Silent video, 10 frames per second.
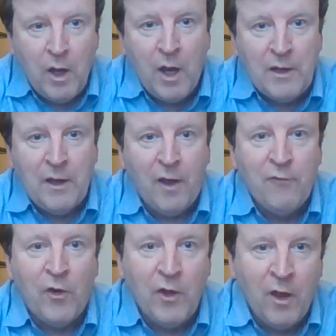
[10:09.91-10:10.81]
early
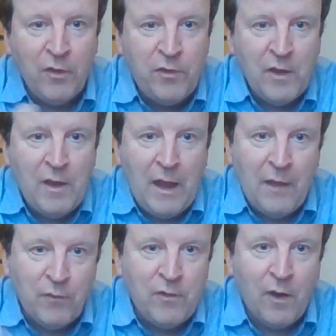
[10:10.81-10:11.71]
life on Earth
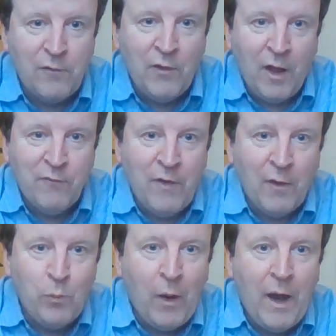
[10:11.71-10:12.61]
and the search for life
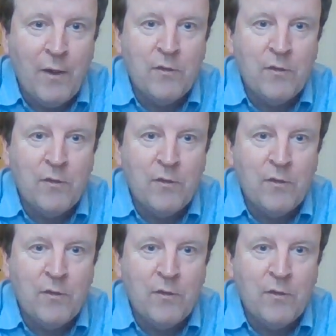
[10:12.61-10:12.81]
elsewhere.